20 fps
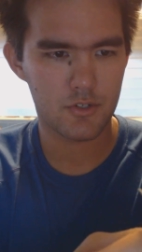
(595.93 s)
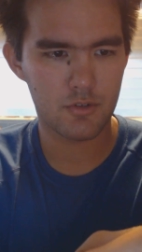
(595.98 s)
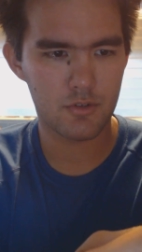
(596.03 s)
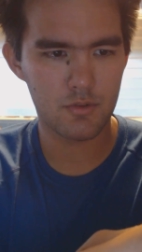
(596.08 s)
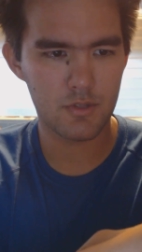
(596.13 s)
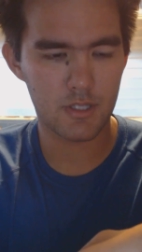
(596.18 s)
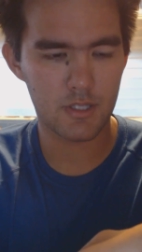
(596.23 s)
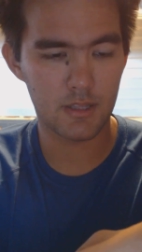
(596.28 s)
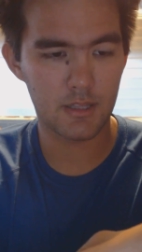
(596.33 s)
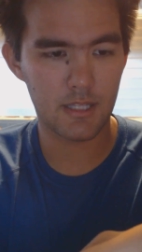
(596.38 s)

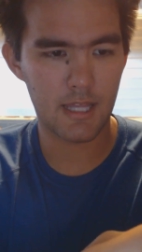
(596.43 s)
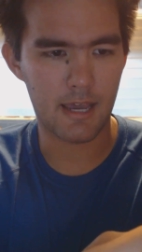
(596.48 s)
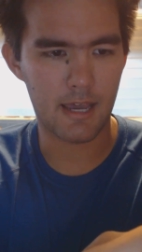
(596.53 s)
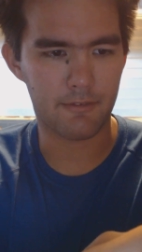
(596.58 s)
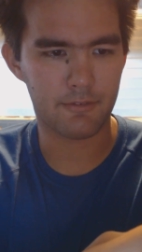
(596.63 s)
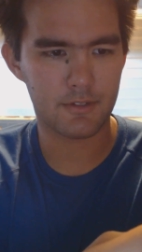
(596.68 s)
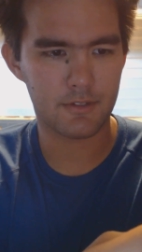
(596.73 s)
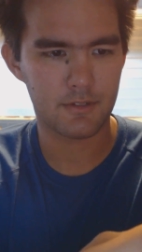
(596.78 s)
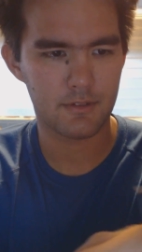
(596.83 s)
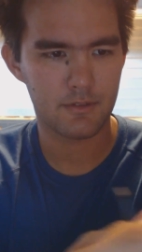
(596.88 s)
to the
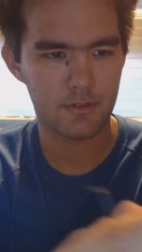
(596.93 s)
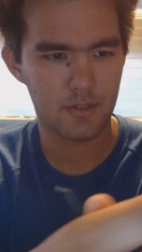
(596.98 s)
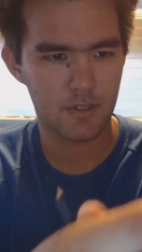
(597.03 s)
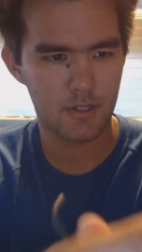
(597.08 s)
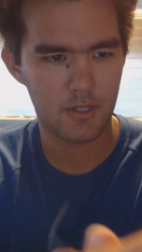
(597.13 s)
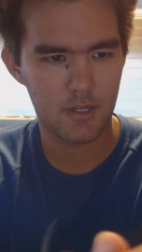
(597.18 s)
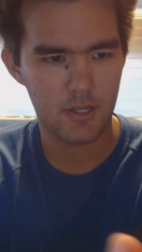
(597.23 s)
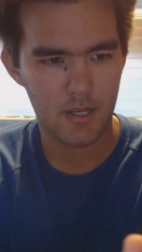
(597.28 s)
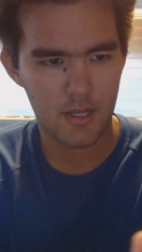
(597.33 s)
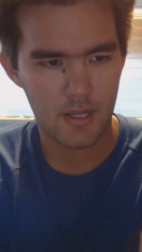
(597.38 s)
left
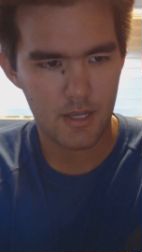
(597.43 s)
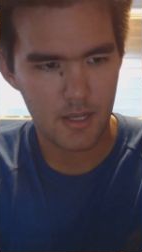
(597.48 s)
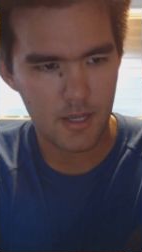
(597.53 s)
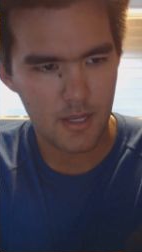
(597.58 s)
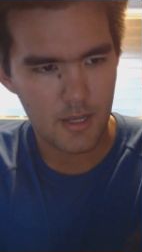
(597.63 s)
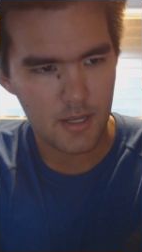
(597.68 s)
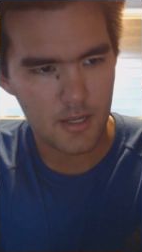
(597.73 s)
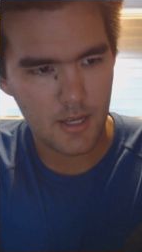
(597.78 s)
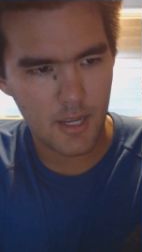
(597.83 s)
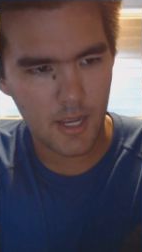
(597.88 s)

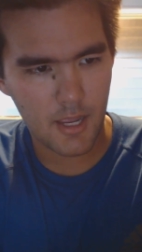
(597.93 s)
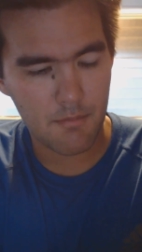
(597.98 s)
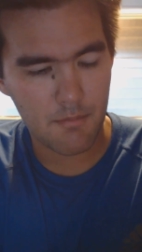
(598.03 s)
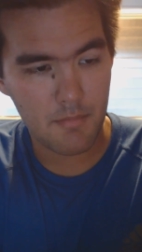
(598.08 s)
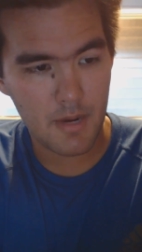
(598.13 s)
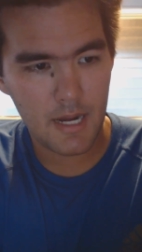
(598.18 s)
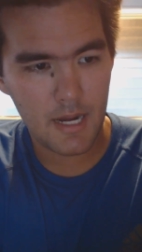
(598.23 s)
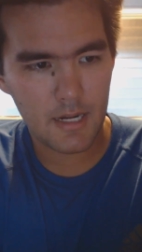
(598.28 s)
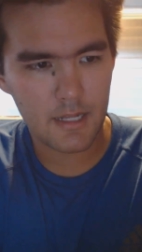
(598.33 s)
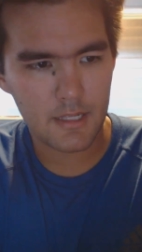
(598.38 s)
and
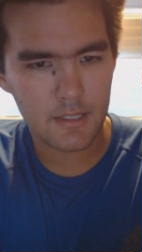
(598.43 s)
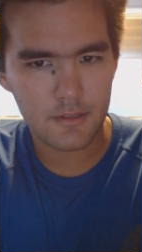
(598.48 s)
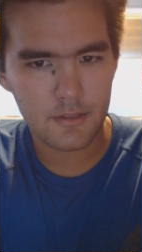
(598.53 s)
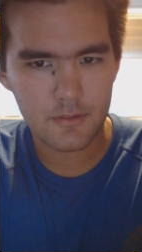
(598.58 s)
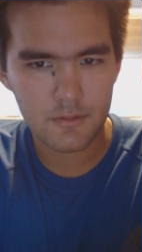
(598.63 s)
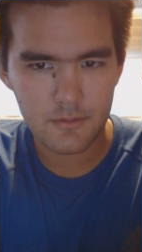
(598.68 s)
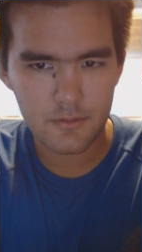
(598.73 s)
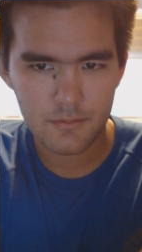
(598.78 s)
made it